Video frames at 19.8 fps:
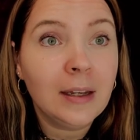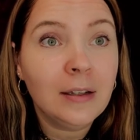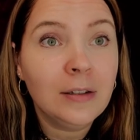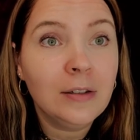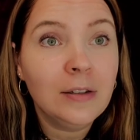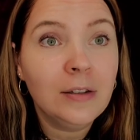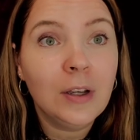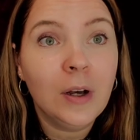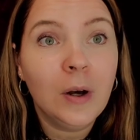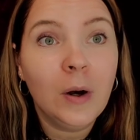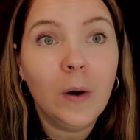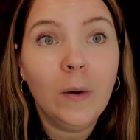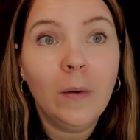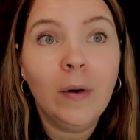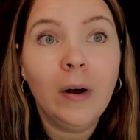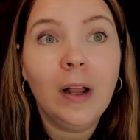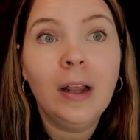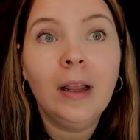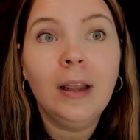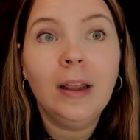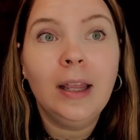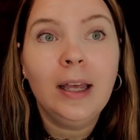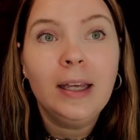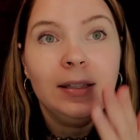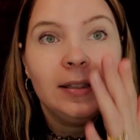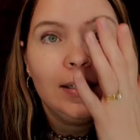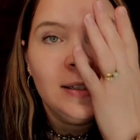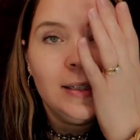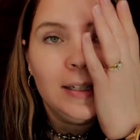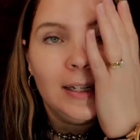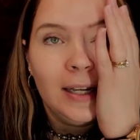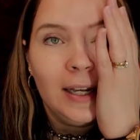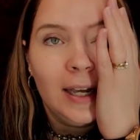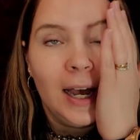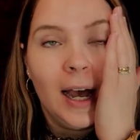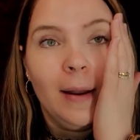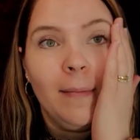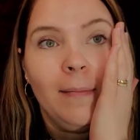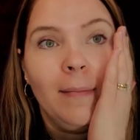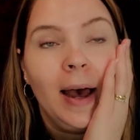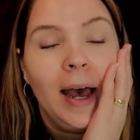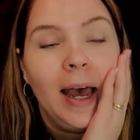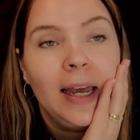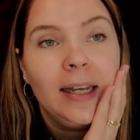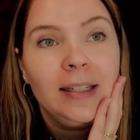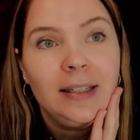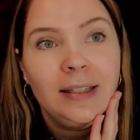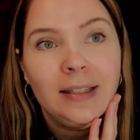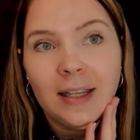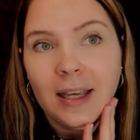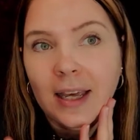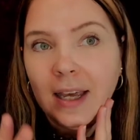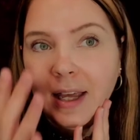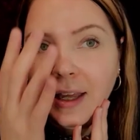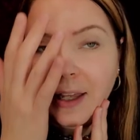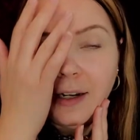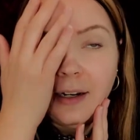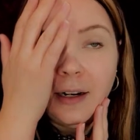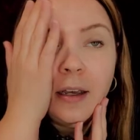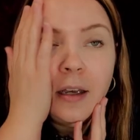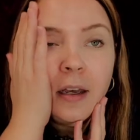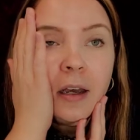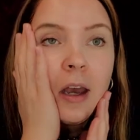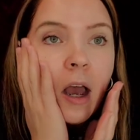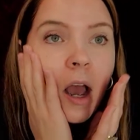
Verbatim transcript: So let's see on my skin